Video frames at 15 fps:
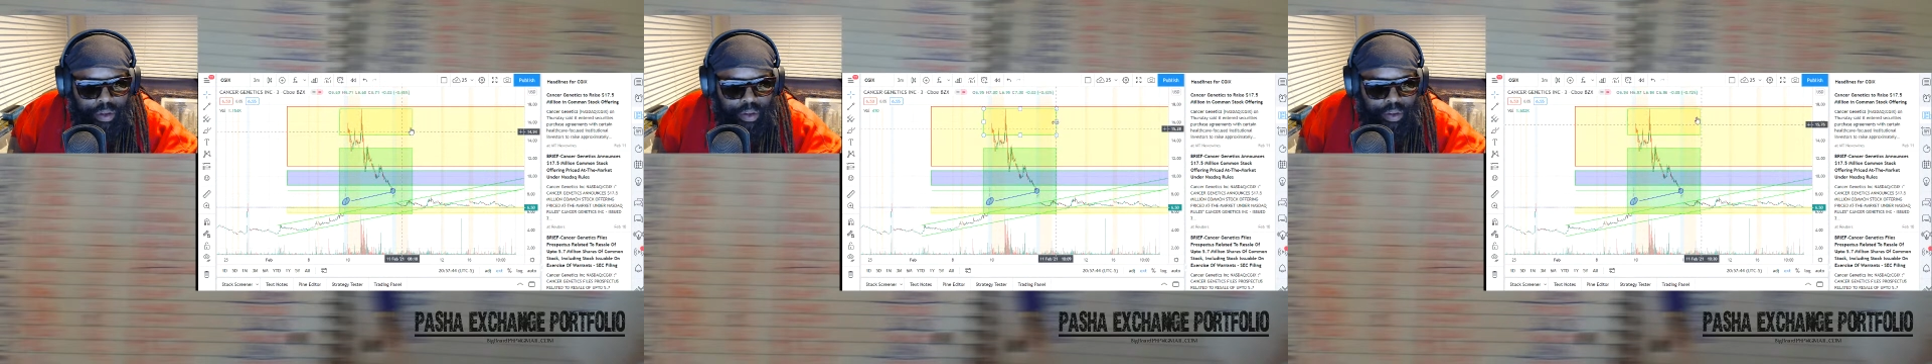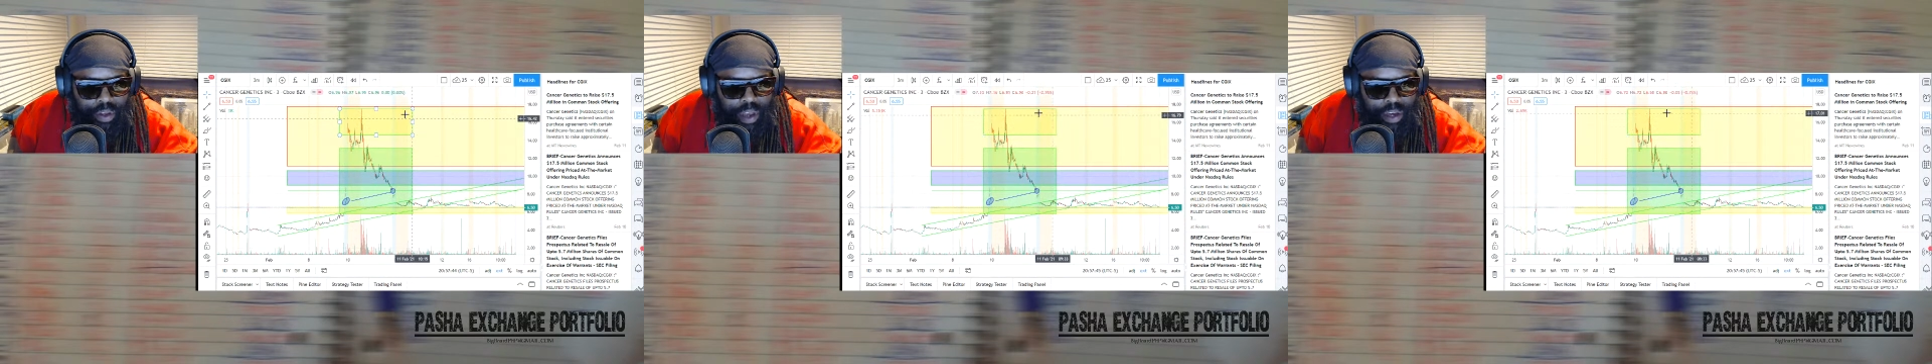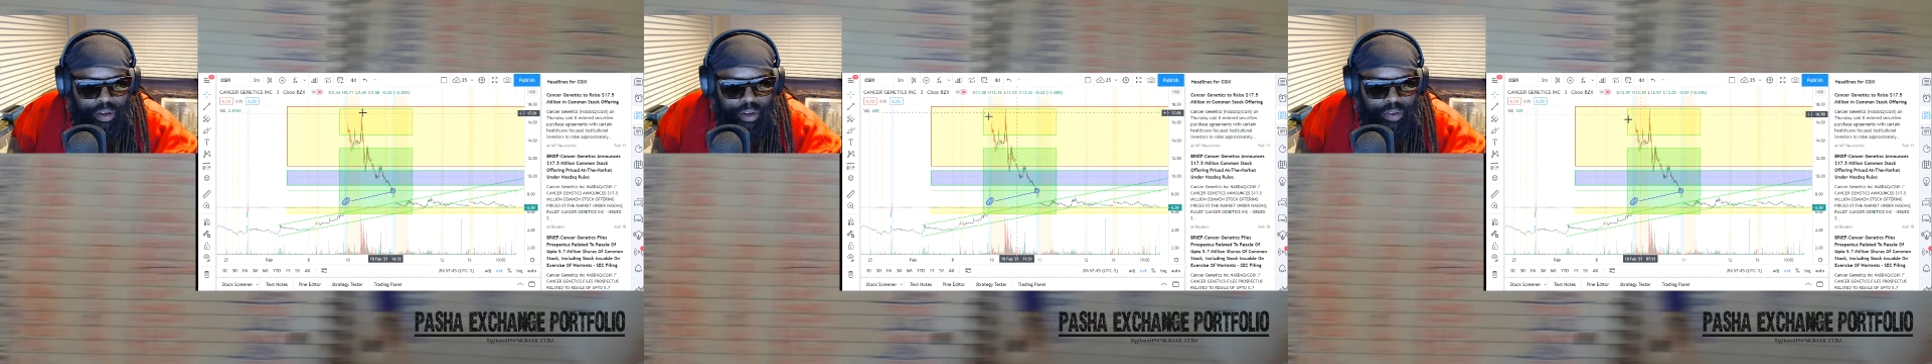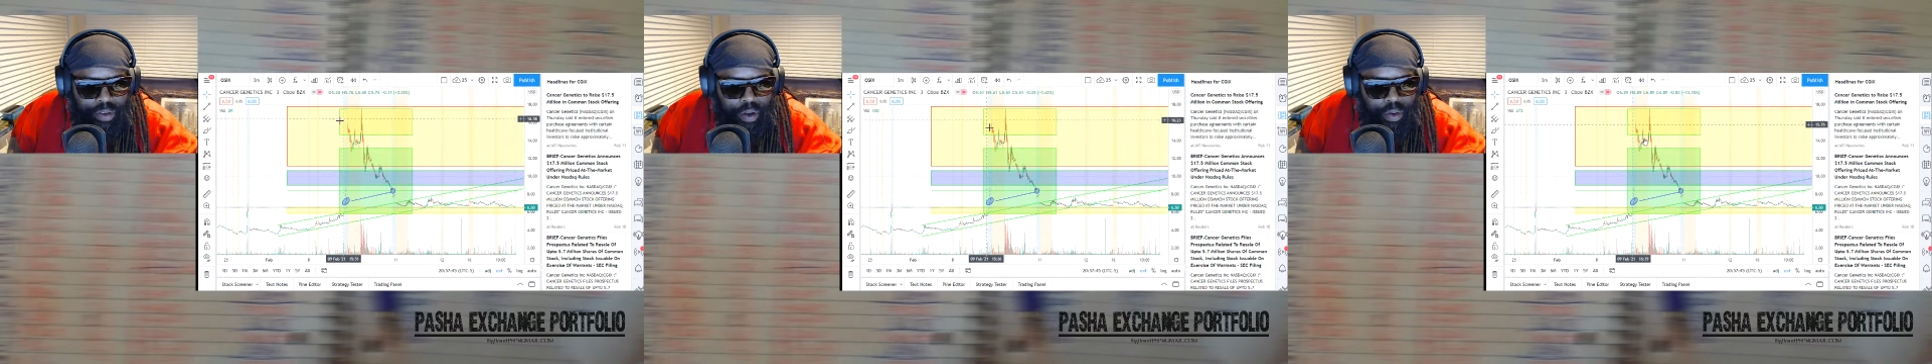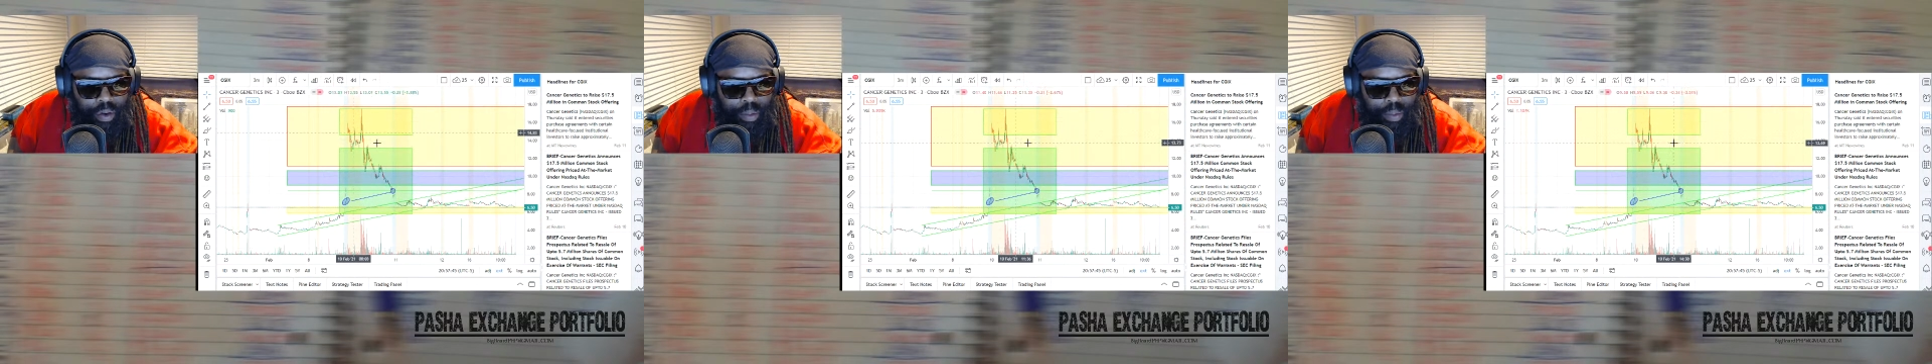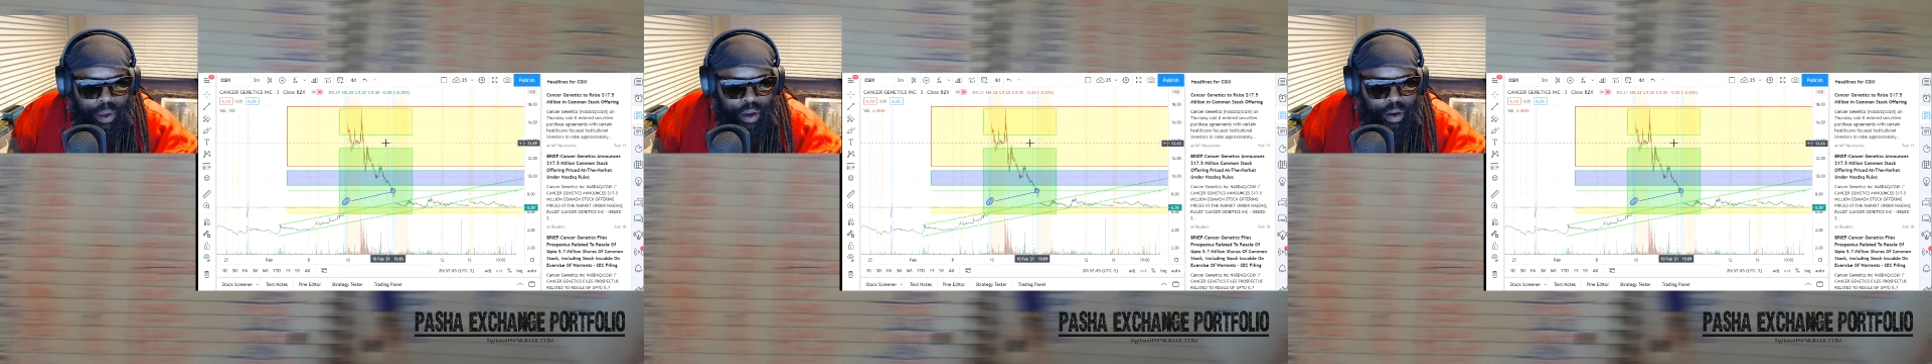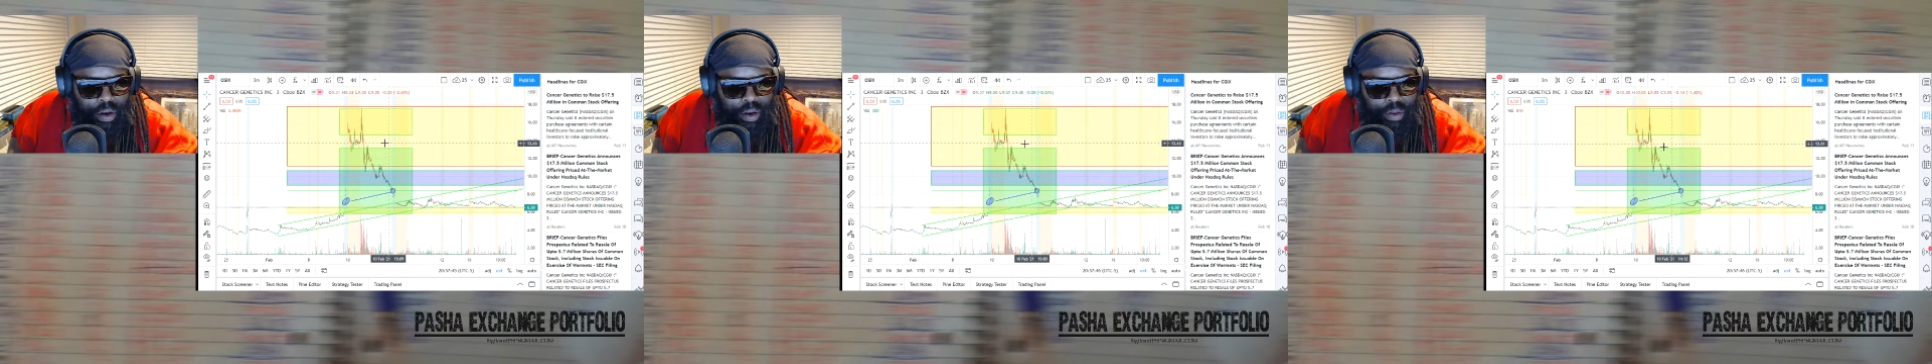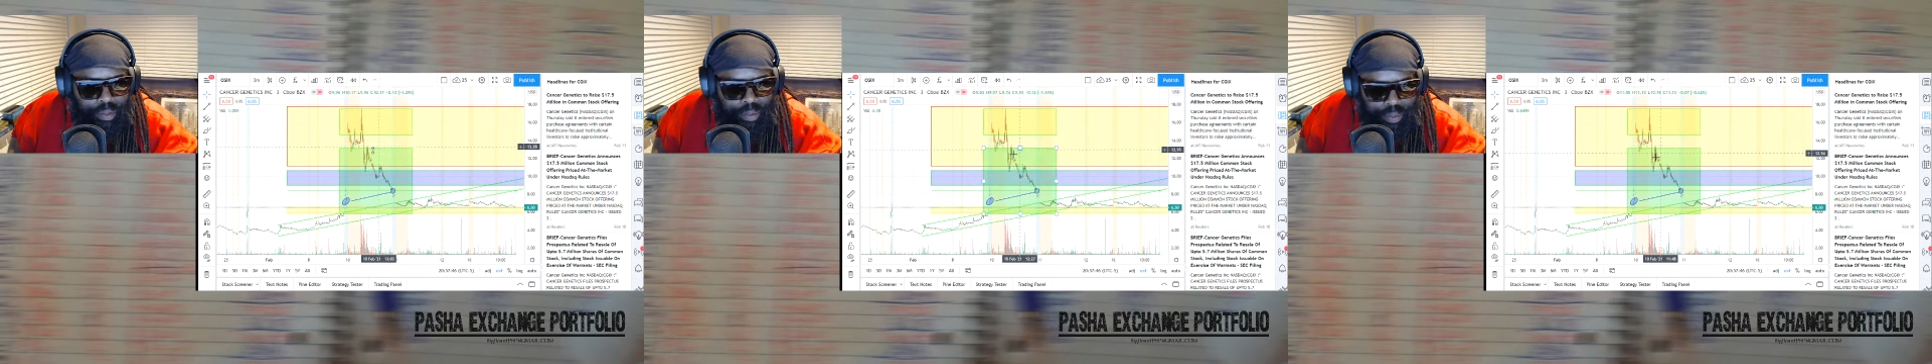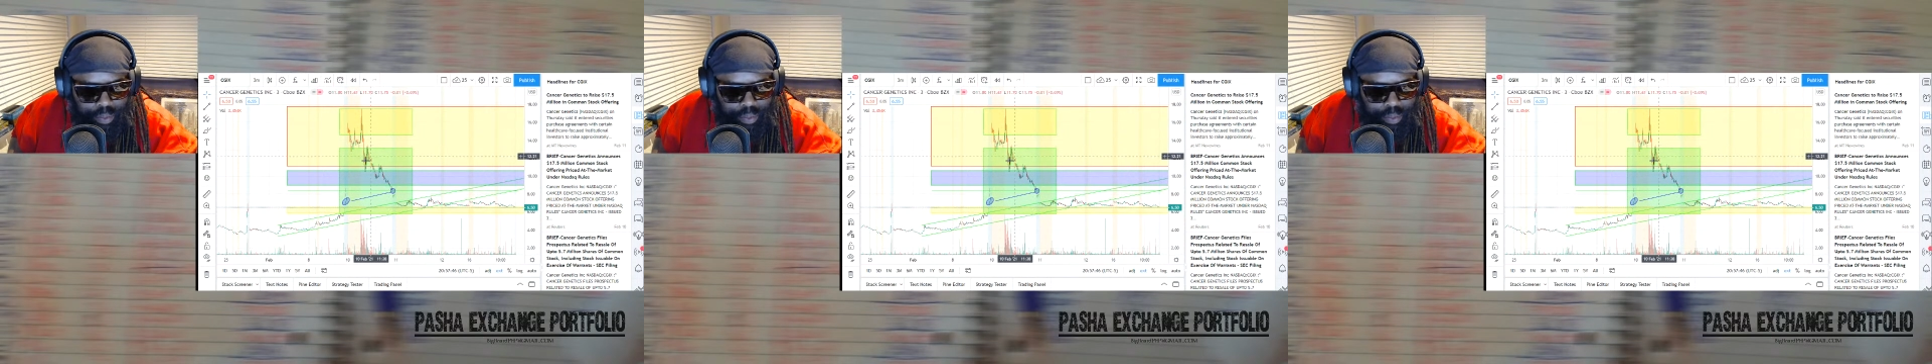Sketchy zone up here,